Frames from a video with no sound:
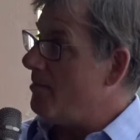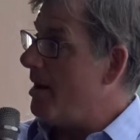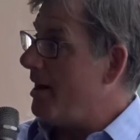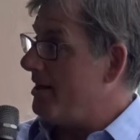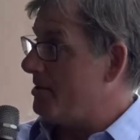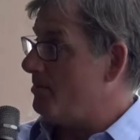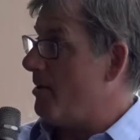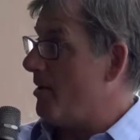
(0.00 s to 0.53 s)
my
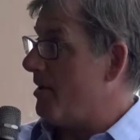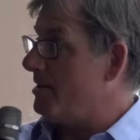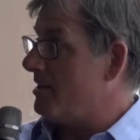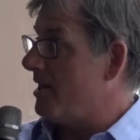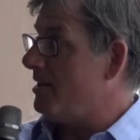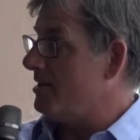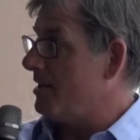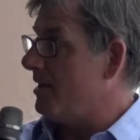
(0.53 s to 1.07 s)
experience
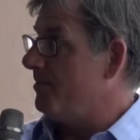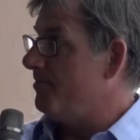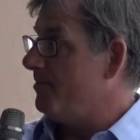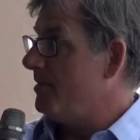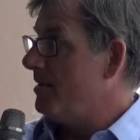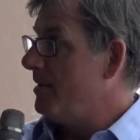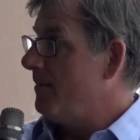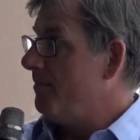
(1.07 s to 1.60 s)
under
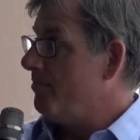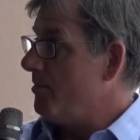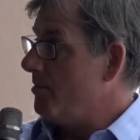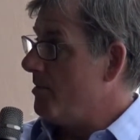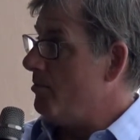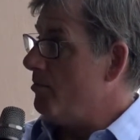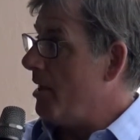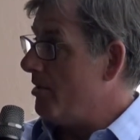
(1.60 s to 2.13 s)

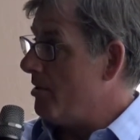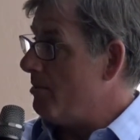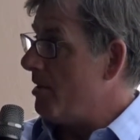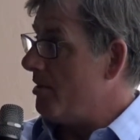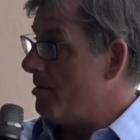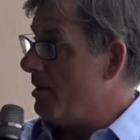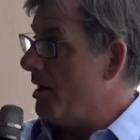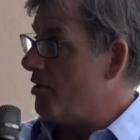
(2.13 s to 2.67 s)

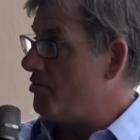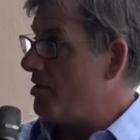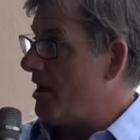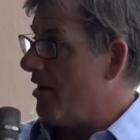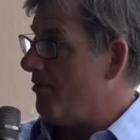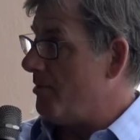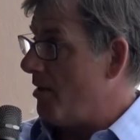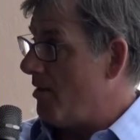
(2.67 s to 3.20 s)
the military
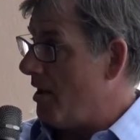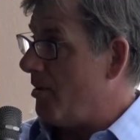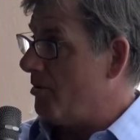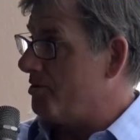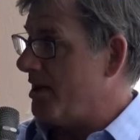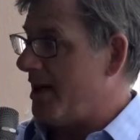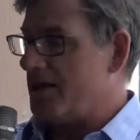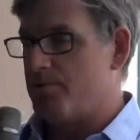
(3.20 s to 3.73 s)
government in the
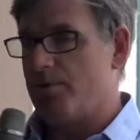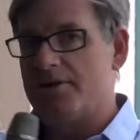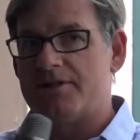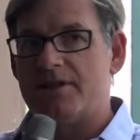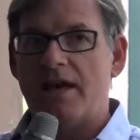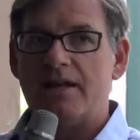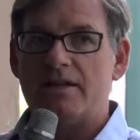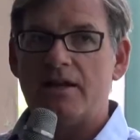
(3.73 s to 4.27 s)
old days, was
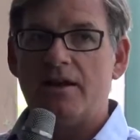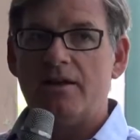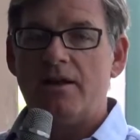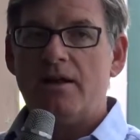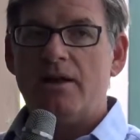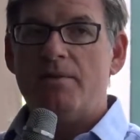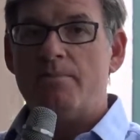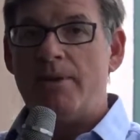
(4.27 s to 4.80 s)
that
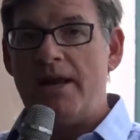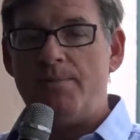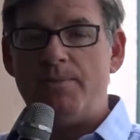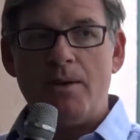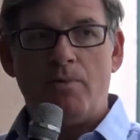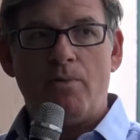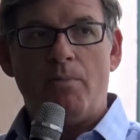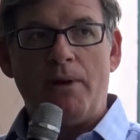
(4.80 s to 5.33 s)
many
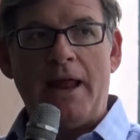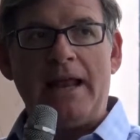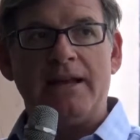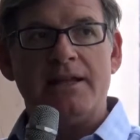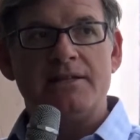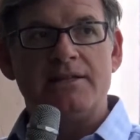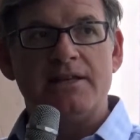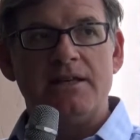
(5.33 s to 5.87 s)
people were
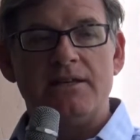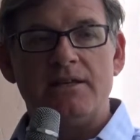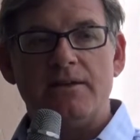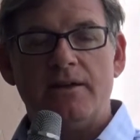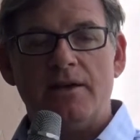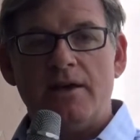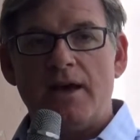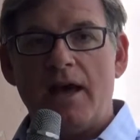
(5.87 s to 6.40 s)
blacklisted,
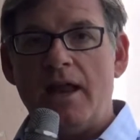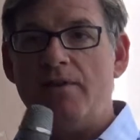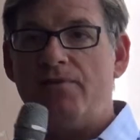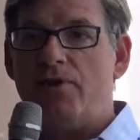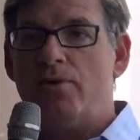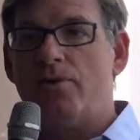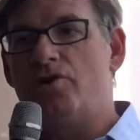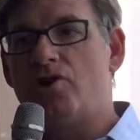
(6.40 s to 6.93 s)
and
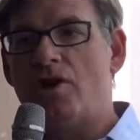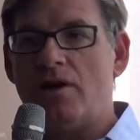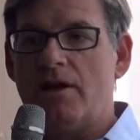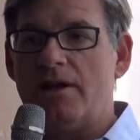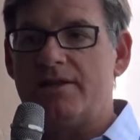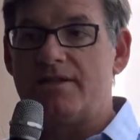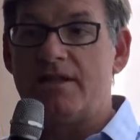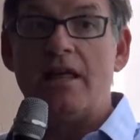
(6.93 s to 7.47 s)
if you were a
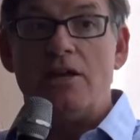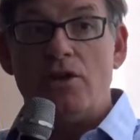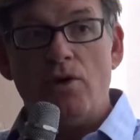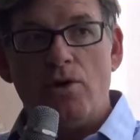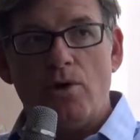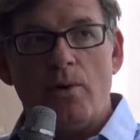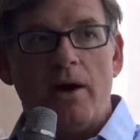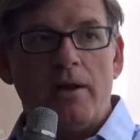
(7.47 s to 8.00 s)
journalist and they knew
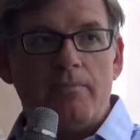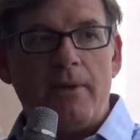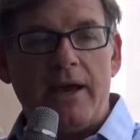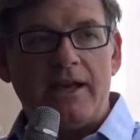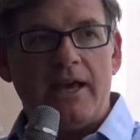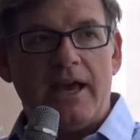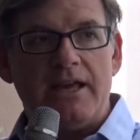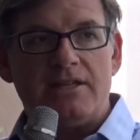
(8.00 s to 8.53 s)
you were, in
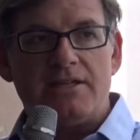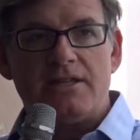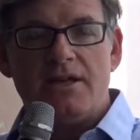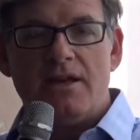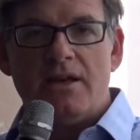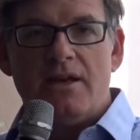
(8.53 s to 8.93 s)
my case,